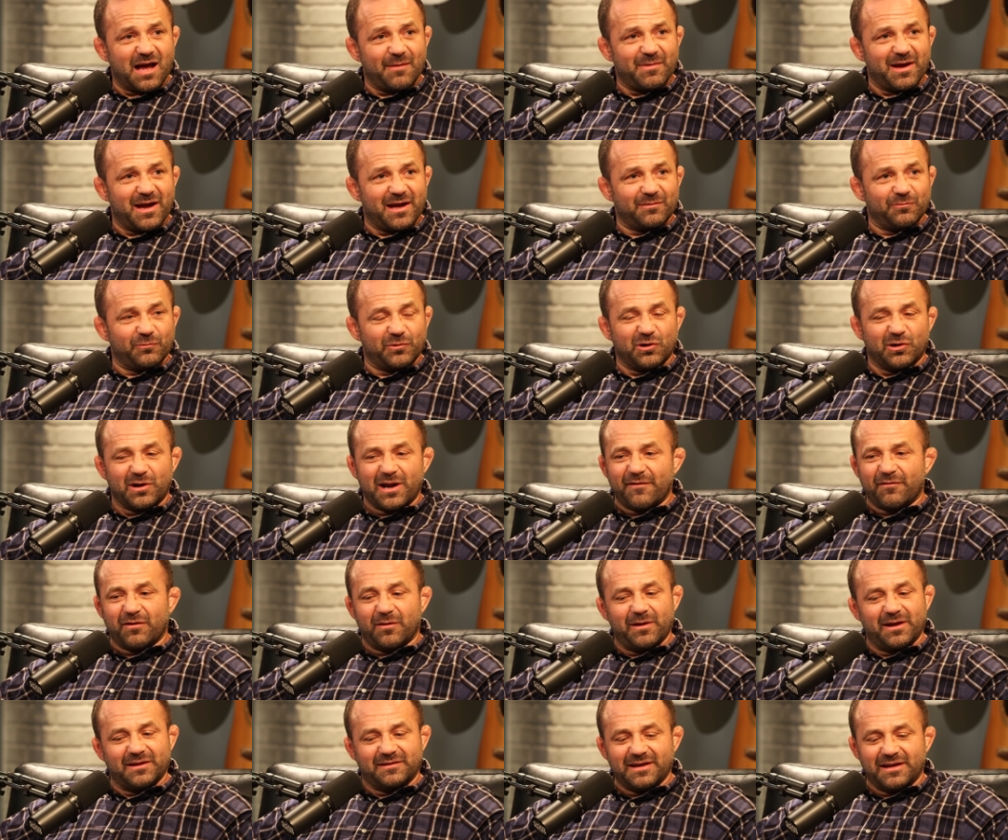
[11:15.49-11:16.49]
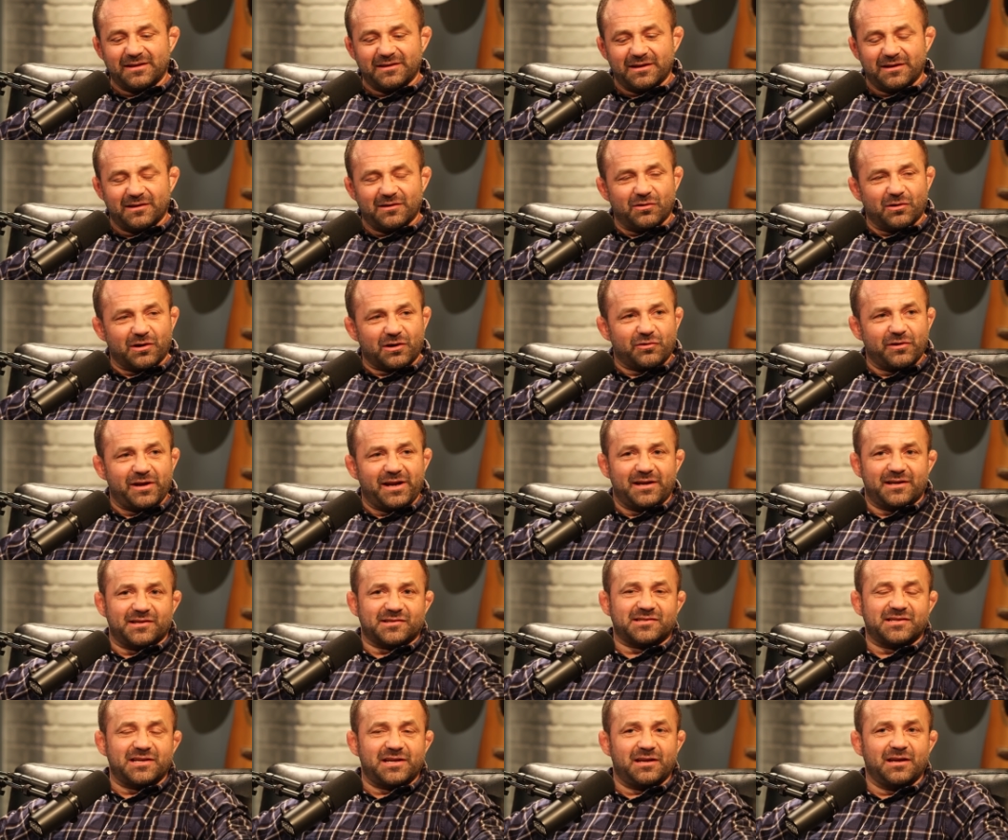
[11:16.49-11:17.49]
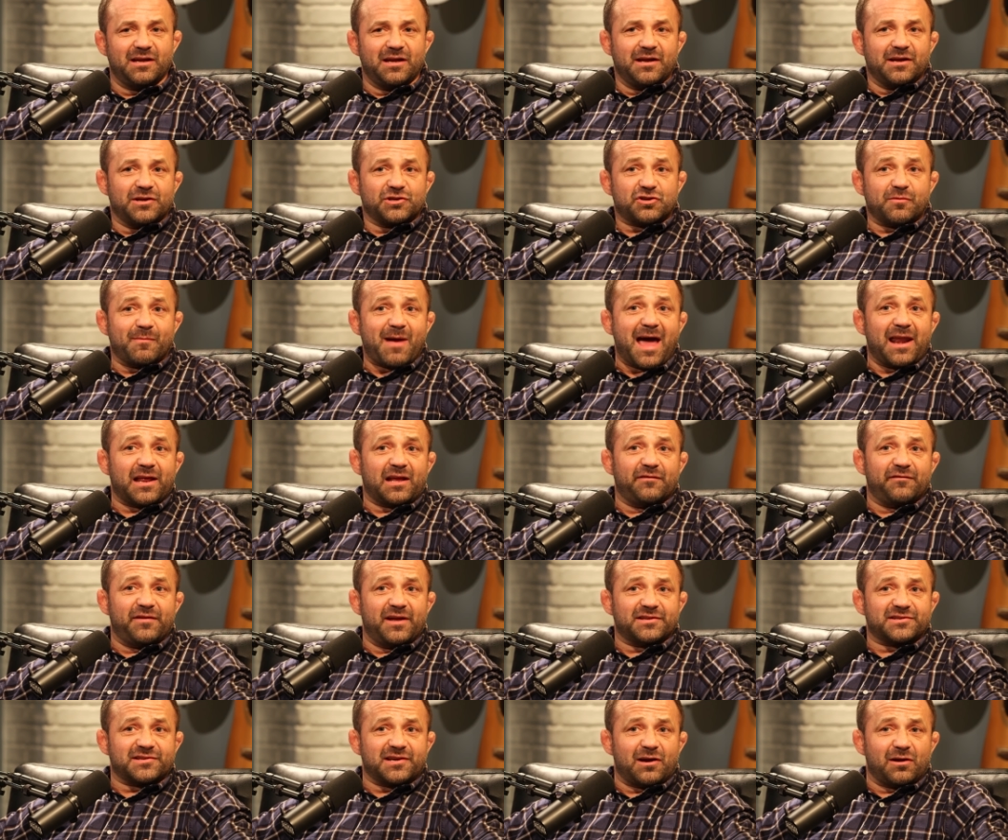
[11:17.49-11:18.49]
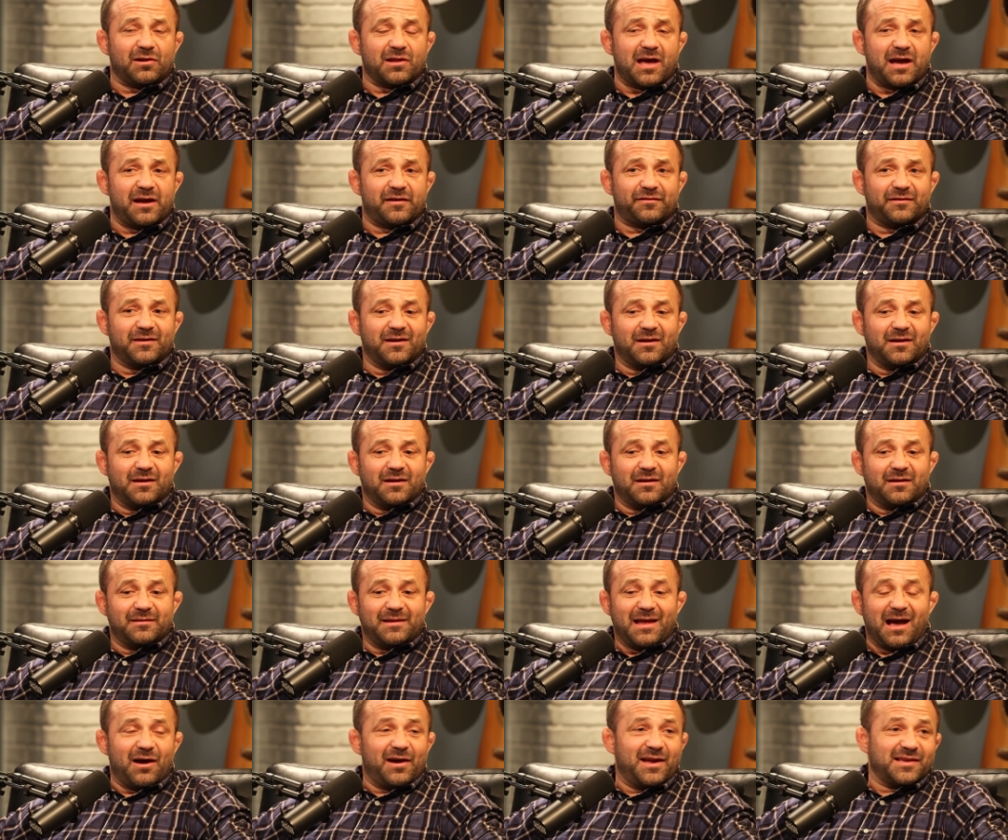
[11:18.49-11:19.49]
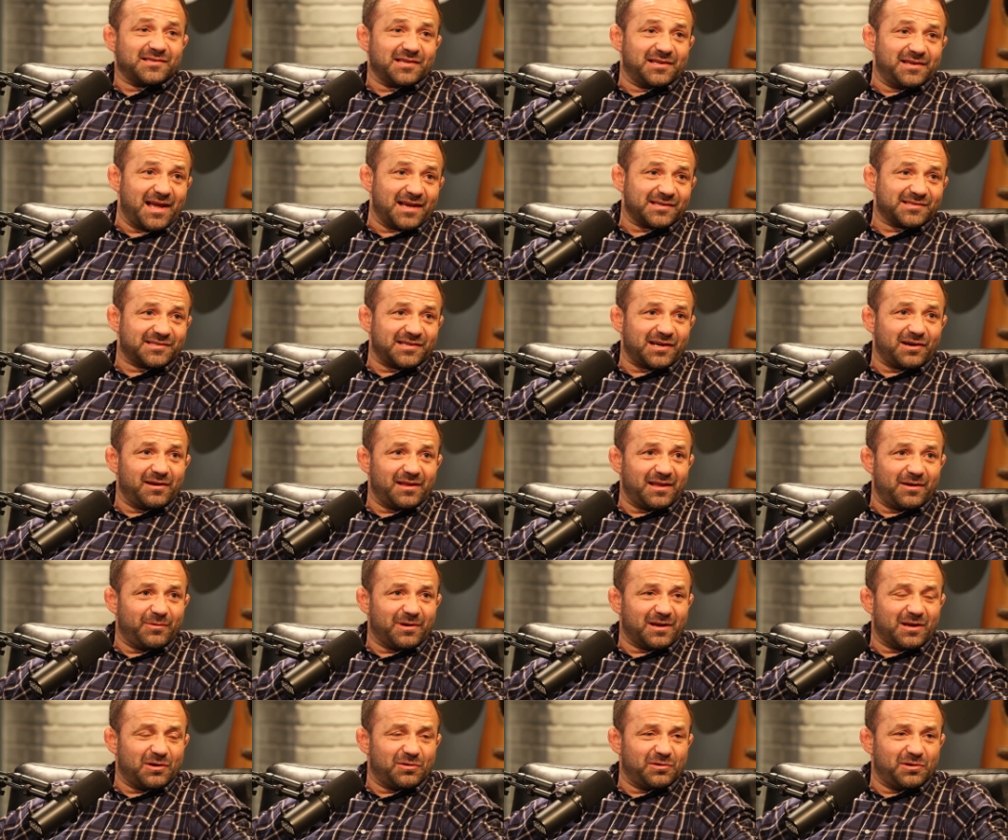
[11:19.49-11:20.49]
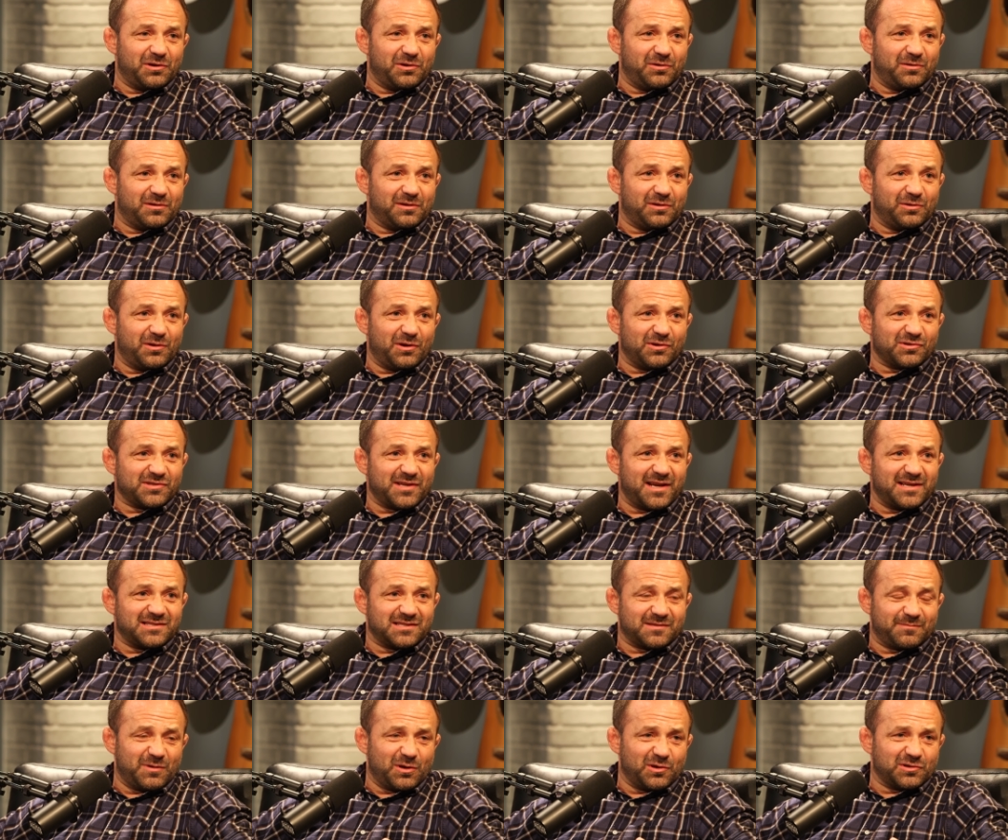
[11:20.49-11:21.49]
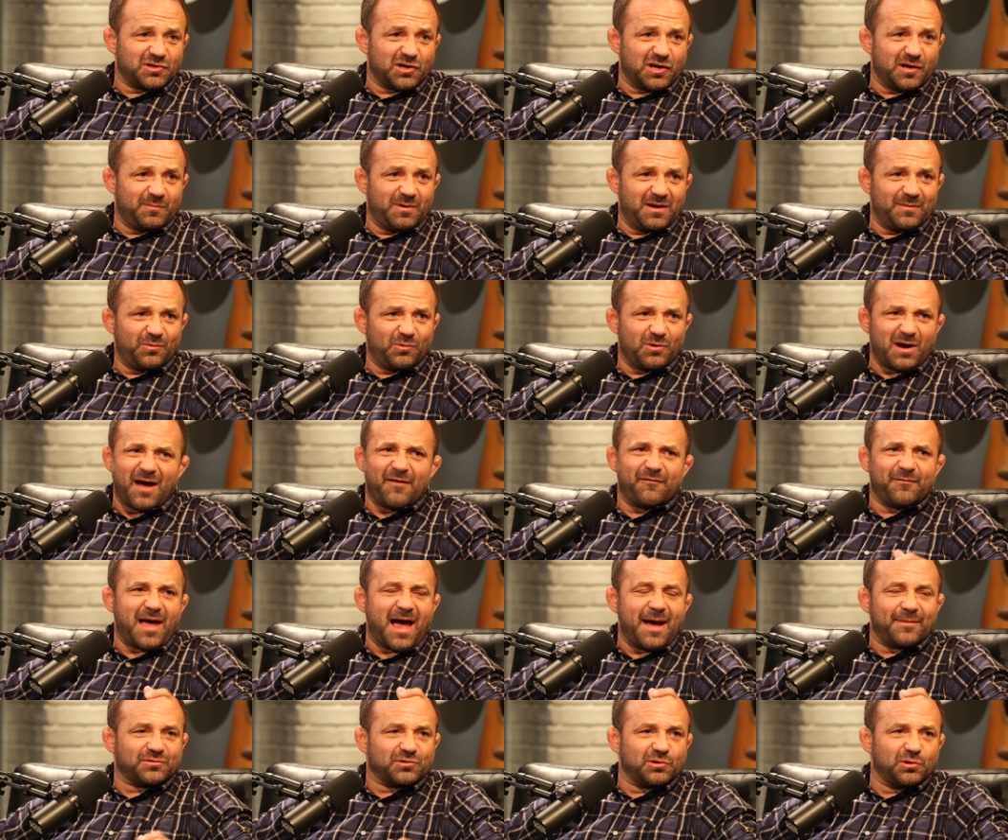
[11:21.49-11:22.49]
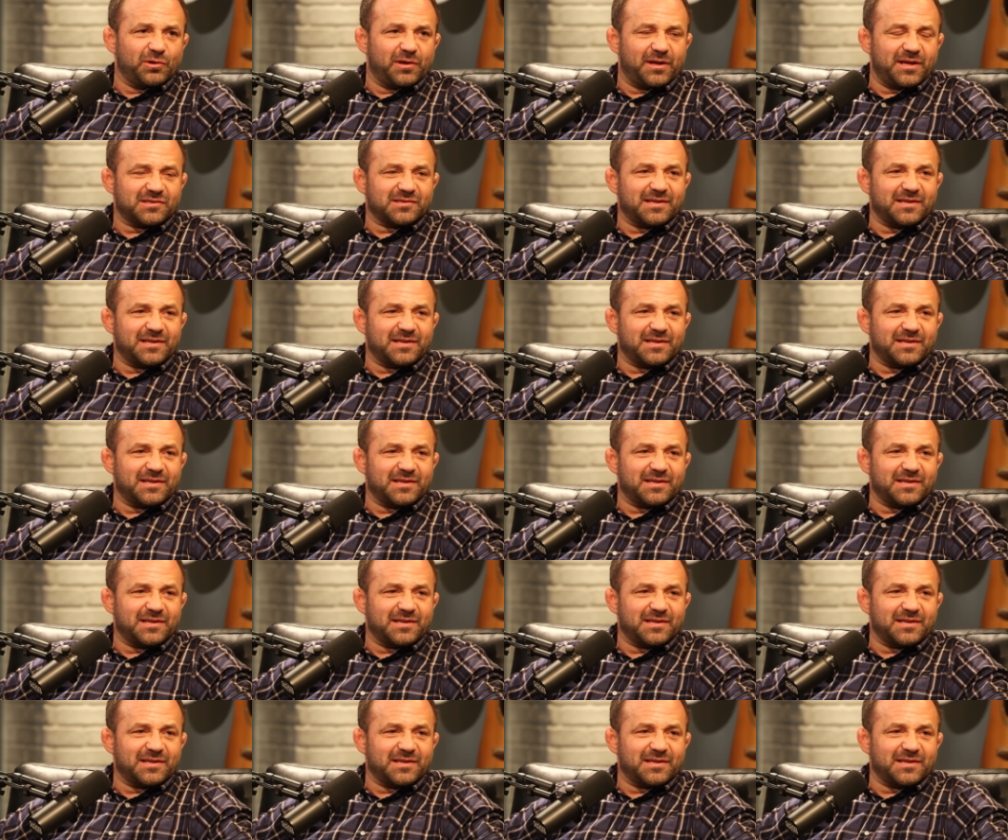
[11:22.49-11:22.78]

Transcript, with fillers: combat. Mm -hmm. We were never intended or created to see traumatic events in our life. Now, is it necessary that we go do, do those things as military people? Ab- absolutely.